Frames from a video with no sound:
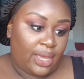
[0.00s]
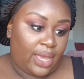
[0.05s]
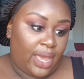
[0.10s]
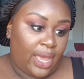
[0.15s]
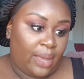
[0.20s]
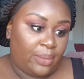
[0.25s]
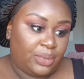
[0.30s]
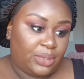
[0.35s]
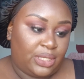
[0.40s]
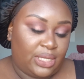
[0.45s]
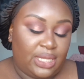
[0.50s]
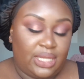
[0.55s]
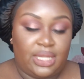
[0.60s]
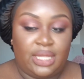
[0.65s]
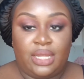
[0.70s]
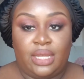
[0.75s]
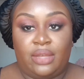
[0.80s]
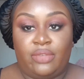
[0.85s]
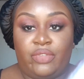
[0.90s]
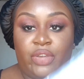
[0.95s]
caps in
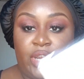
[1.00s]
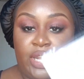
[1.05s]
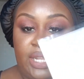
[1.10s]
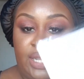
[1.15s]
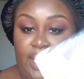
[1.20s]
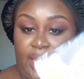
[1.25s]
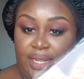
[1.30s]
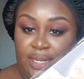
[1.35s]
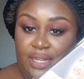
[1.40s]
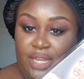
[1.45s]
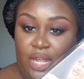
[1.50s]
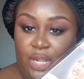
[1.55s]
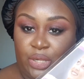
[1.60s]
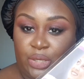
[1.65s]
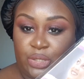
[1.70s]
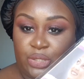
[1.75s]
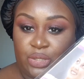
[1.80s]
the very light color,